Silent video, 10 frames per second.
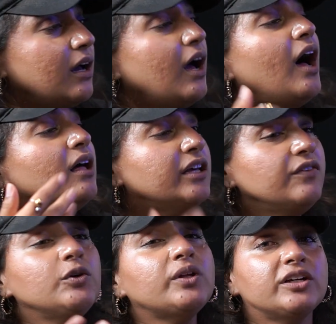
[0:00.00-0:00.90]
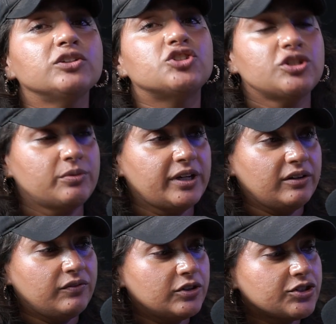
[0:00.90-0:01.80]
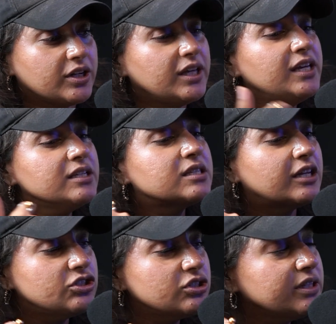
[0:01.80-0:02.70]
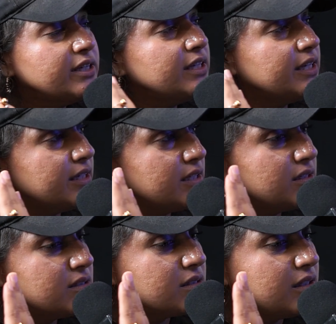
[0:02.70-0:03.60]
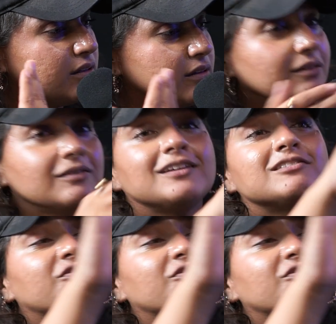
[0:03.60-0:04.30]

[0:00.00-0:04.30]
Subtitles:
I'll give you like a G-rated version. He essentially is... These